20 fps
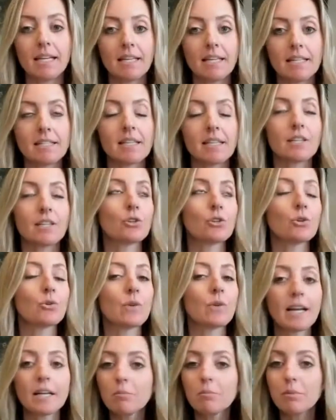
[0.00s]
is
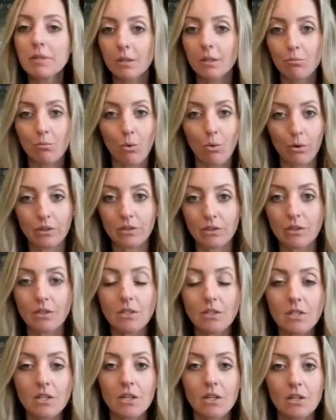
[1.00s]
incredibly
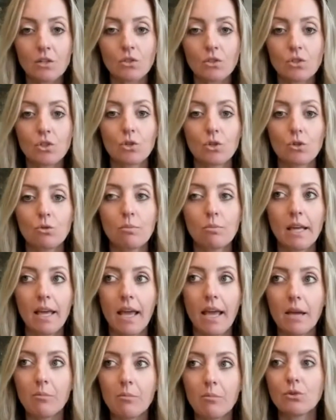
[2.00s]
important to be
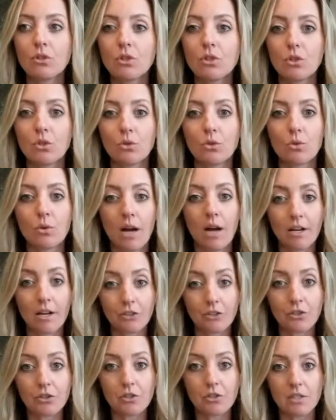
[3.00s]
able to
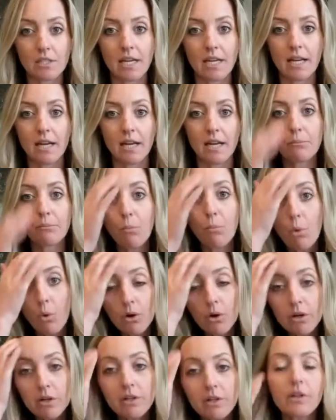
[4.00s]
understand
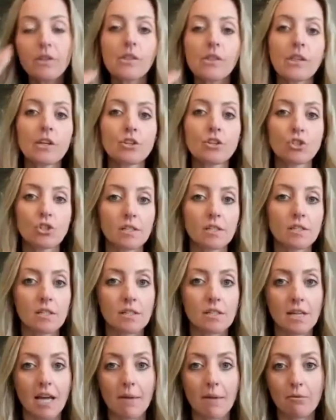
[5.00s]
more than just the
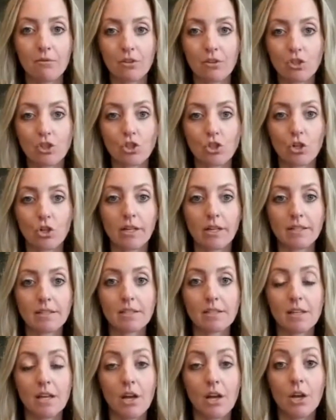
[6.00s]
type of
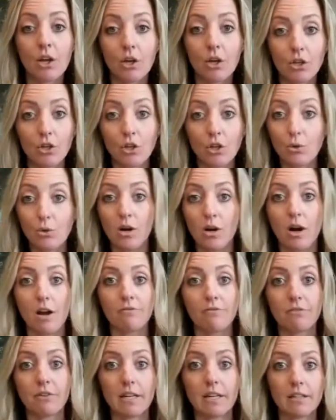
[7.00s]
insurance you are
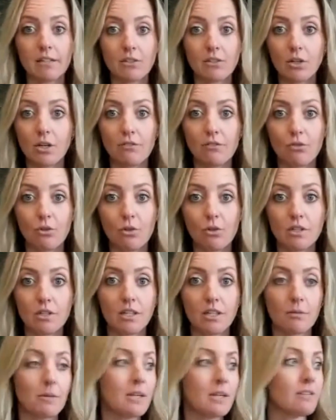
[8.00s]
offering. Sorry if you couldn't
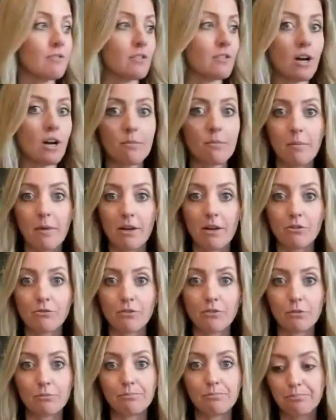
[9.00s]
hear me, forgot my
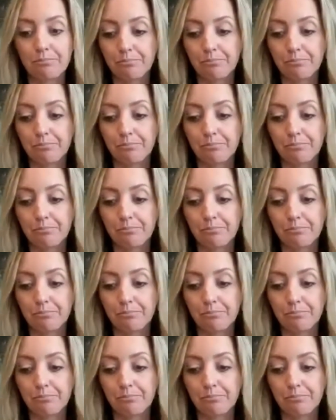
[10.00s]
microphone.